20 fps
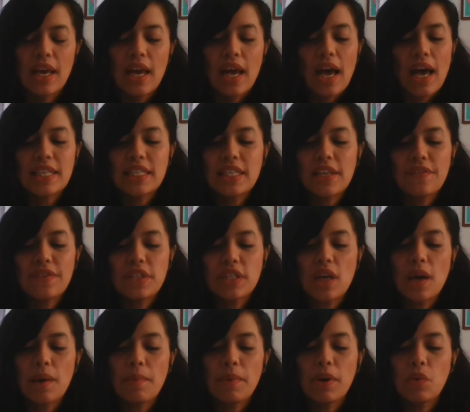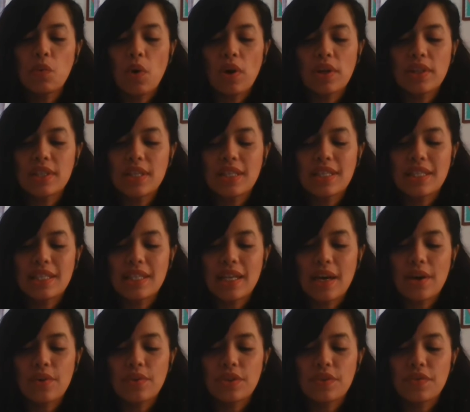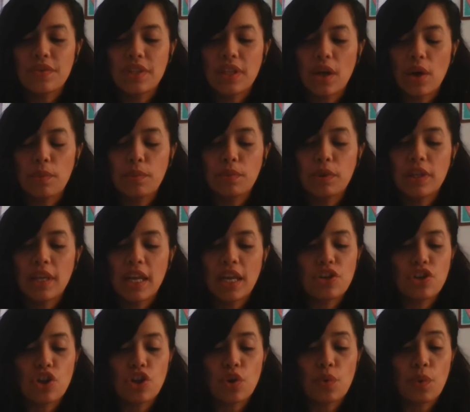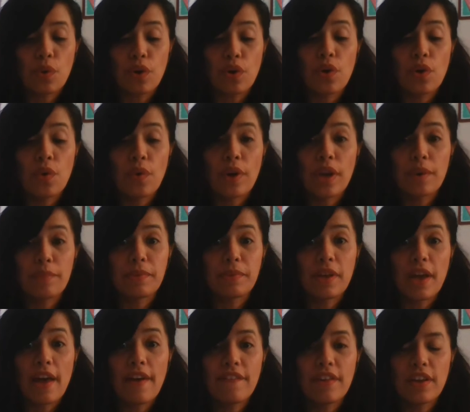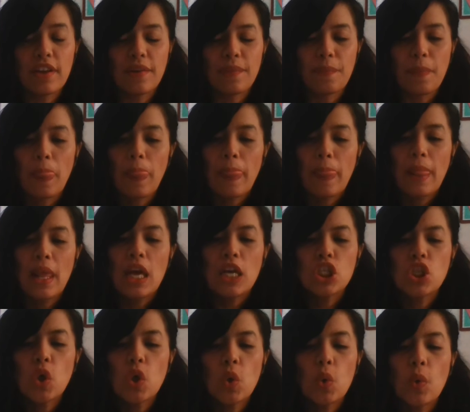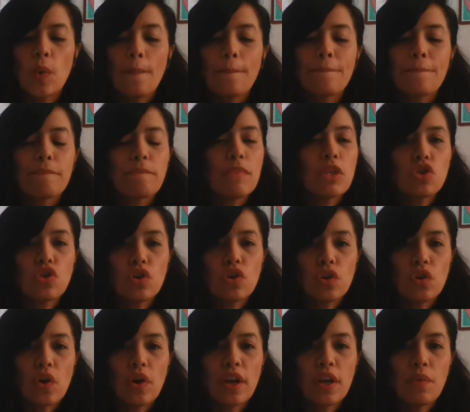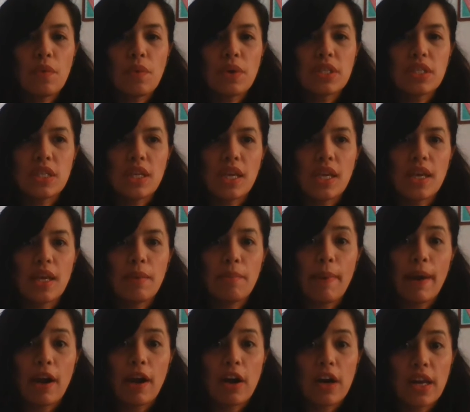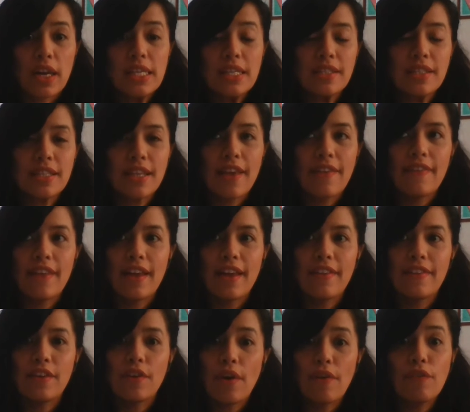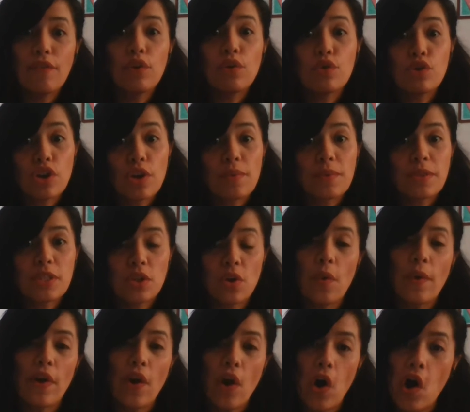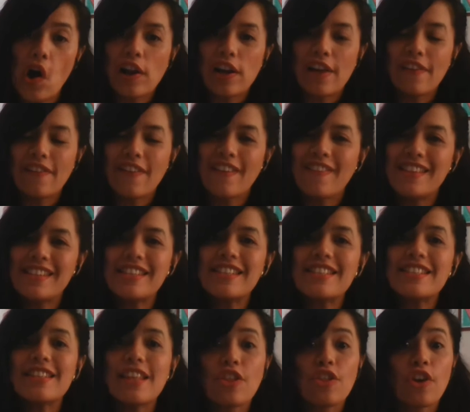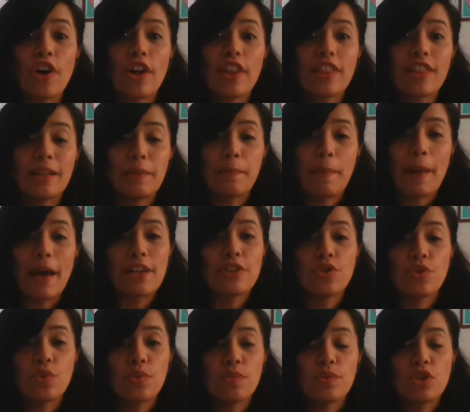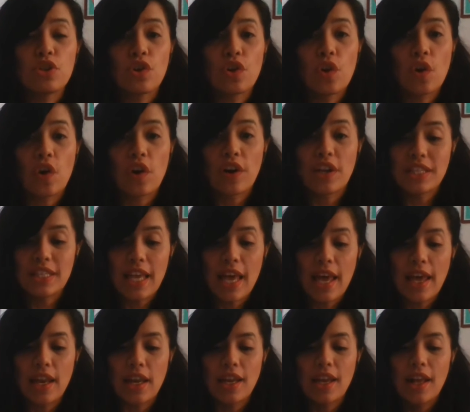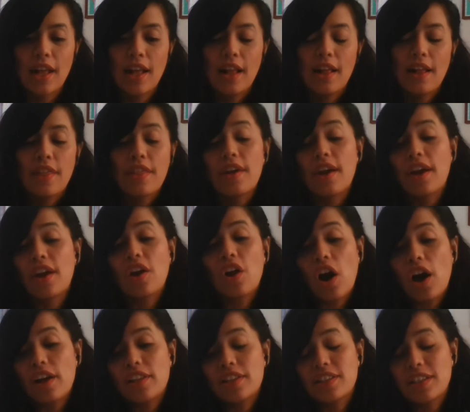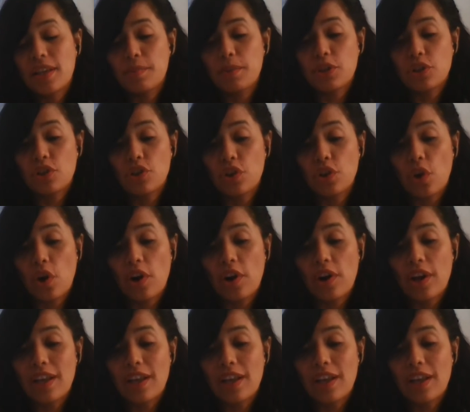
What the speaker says: as if some unwanted sounds of a terrible nature were going up to heaven. So, Mr. Lorry was in Paris, and then the revolution was going on. And then this is the thought that passed through Mr. Lorry's head. Thank God, said Mr. Lorry,